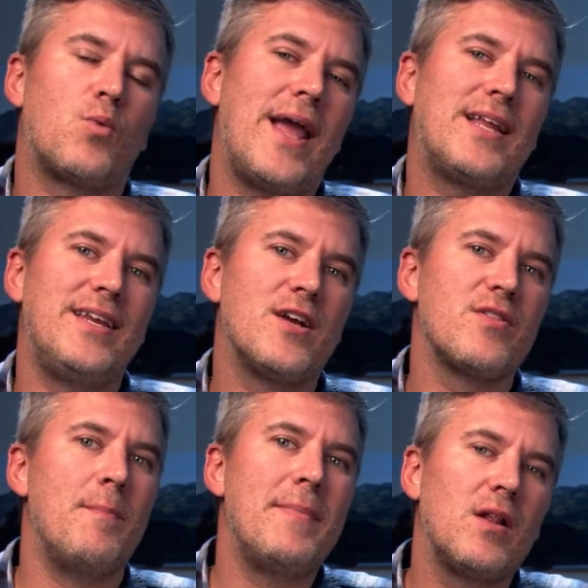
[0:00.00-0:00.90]
rank near
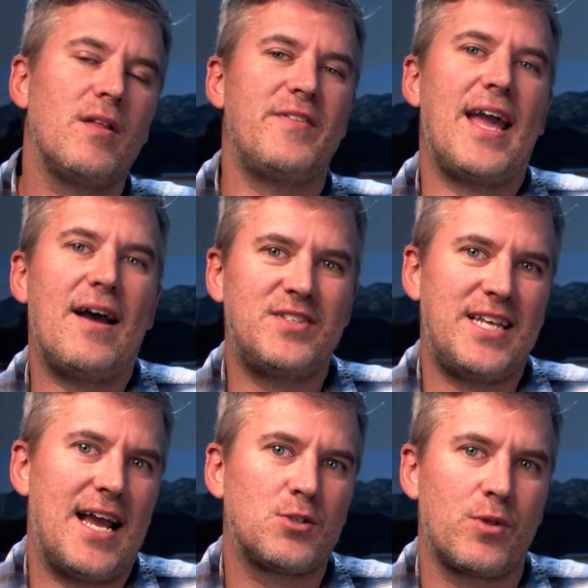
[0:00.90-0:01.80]
the middle of the
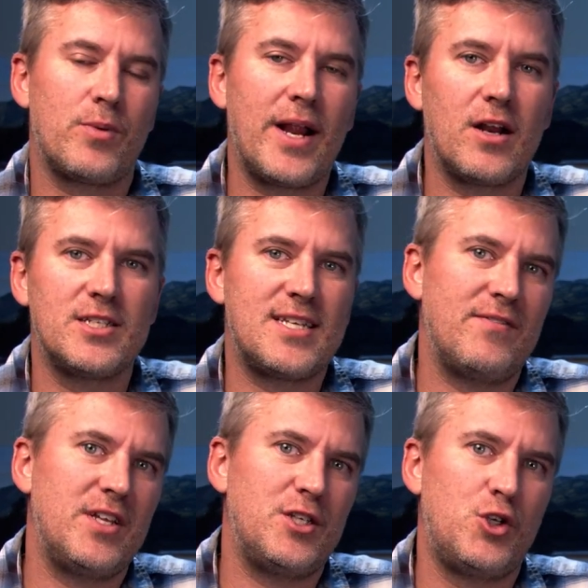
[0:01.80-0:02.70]
FCS with
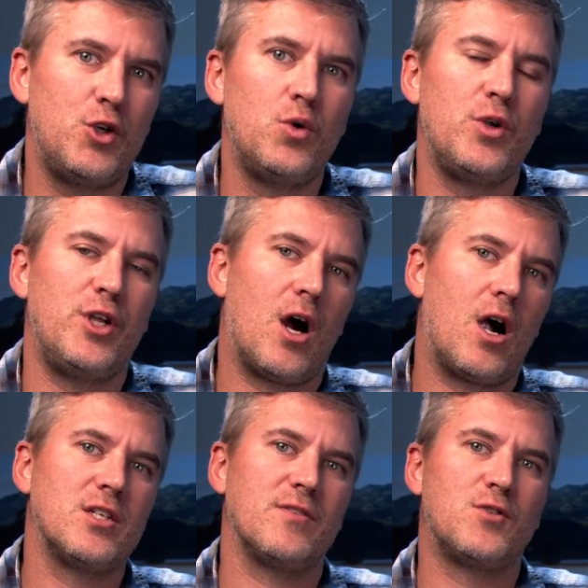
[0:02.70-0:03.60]
372
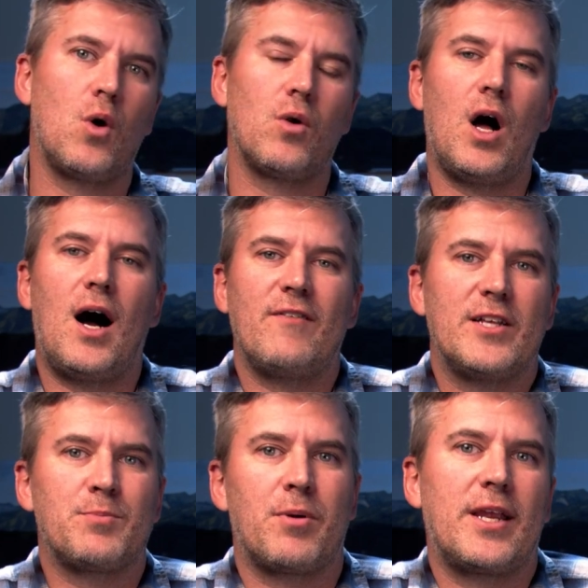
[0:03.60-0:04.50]
yards of total
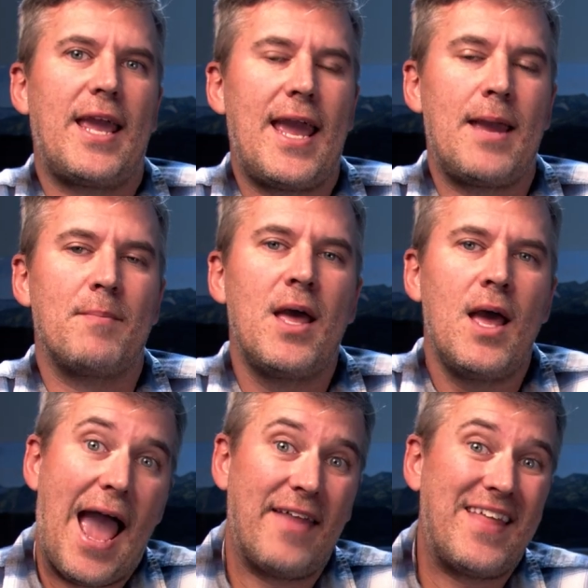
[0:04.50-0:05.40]
offense per game,
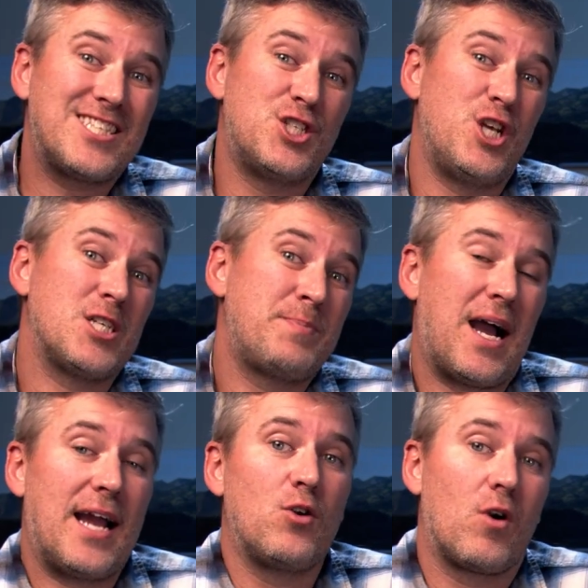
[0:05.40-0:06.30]
and that's just
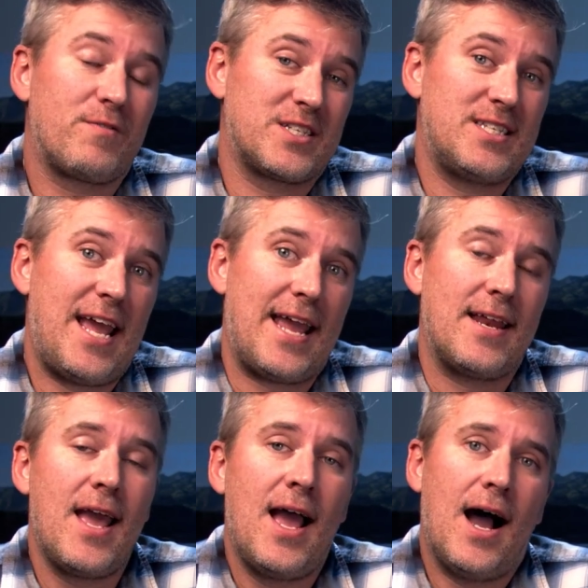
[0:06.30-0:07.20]
behind Norfolk State.
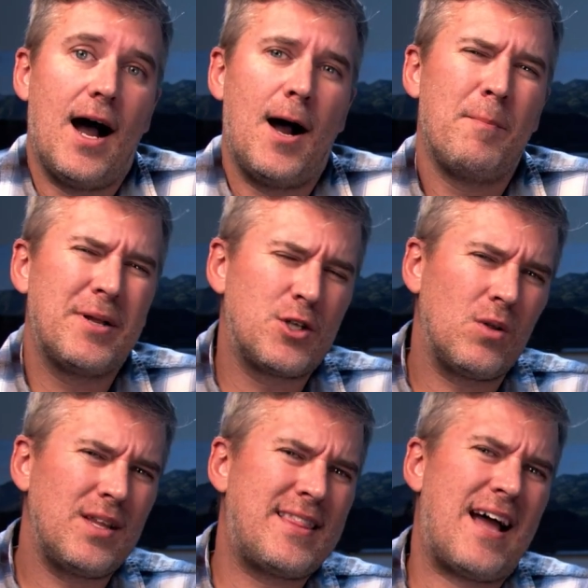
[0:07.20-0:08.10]
But
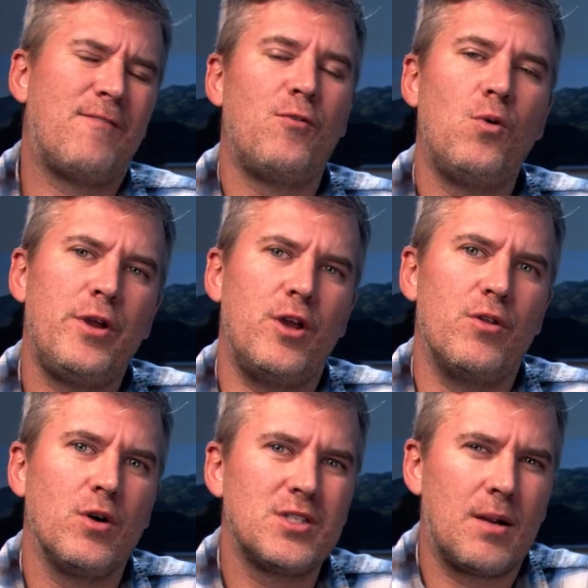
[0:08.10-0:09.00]
don't let that fool you.
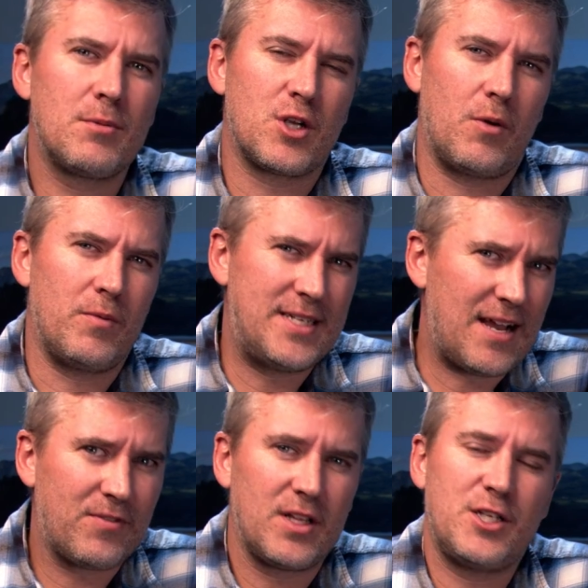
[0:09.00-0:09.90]
Those numbers are
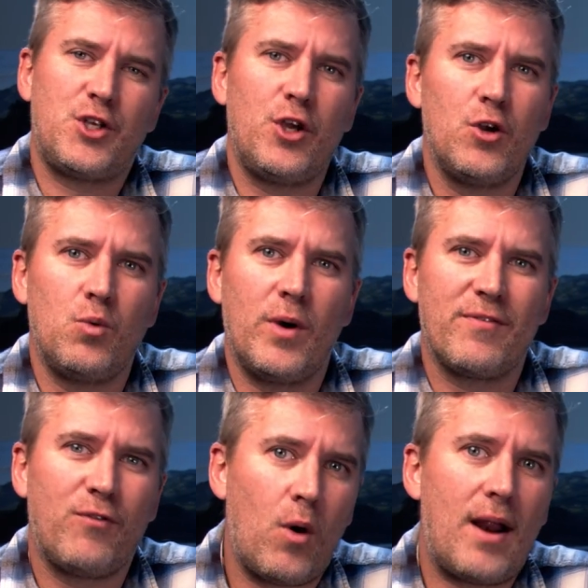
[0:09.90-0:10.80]
definitely skewed, with
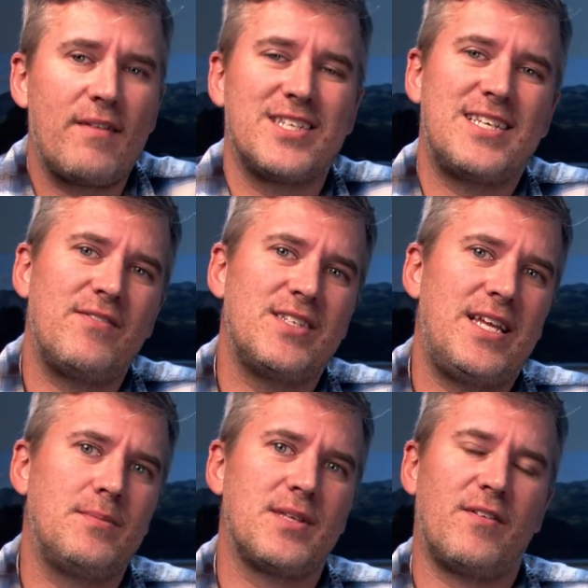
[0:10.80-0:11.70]
4 out of the 7
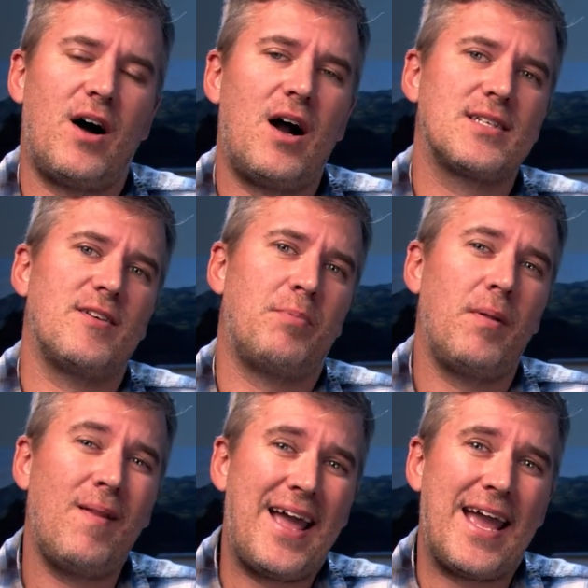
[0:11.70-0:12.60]
teams that the Hawks have
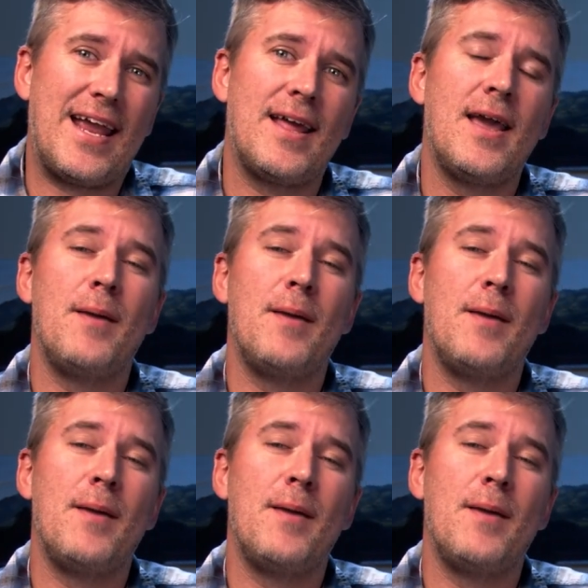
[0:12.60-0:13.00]
played